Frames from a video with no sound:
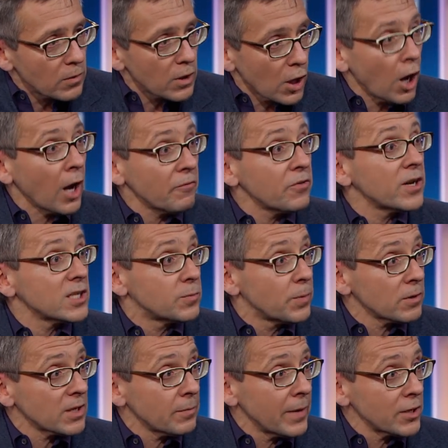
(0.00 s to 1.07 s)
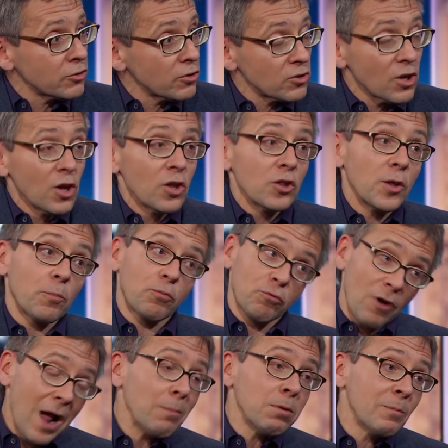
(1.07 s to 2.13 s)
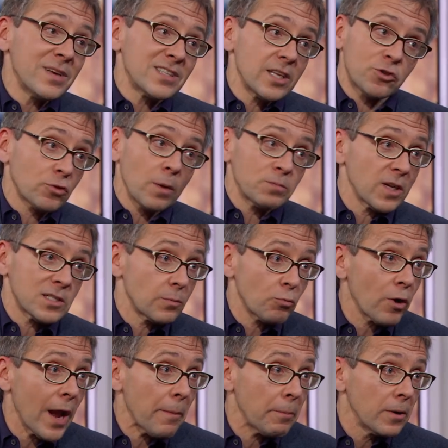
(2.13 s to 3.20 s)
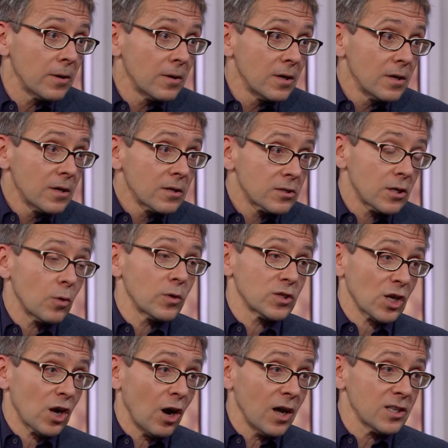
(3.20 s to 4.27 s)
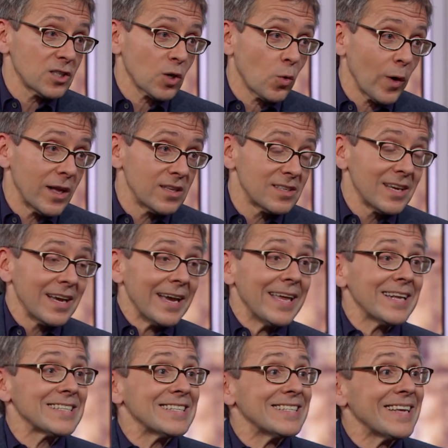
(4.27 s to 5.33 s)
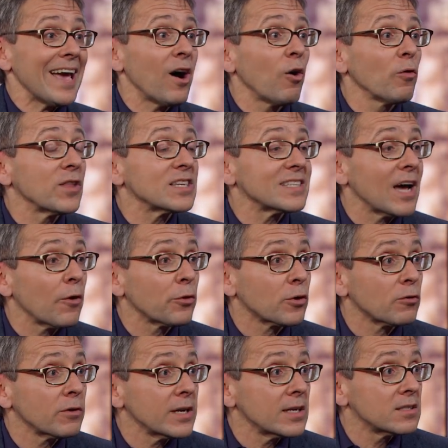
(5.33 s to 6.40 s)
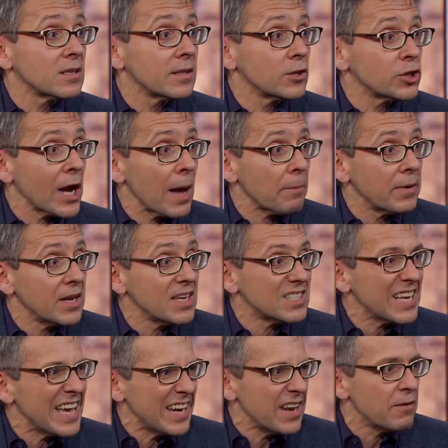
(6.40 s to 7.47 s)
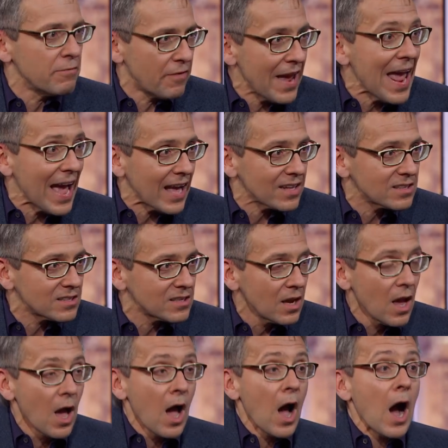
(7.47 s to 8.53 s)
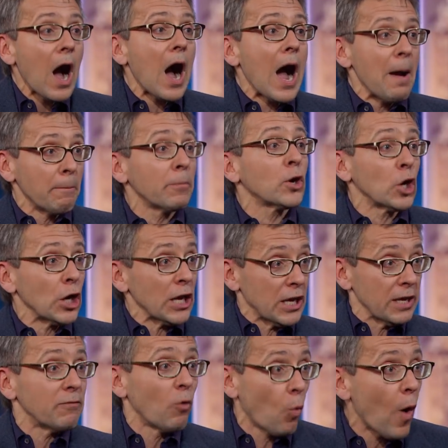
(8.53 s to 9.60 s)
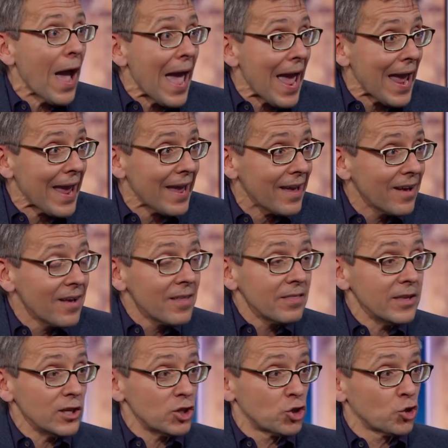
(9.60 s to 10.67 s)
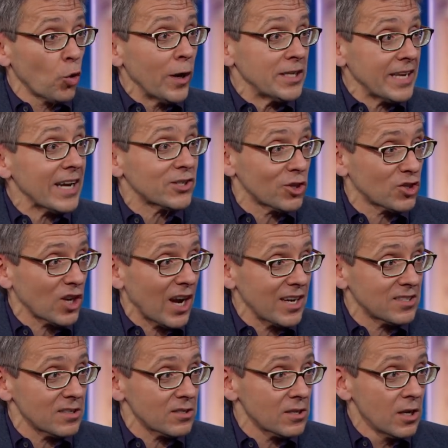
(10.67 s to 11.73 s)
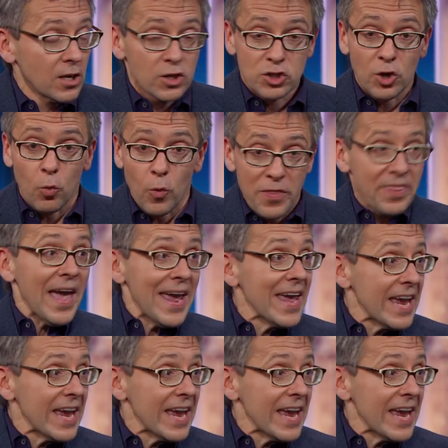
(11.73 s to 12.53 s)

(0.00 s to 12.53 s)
confidence-building measures. The problem is that Trump doesn't prep. So as a consequence, he doesn't tell the South Koreans and the Japanese in advance, I'm going to give away these joint exercises. So when they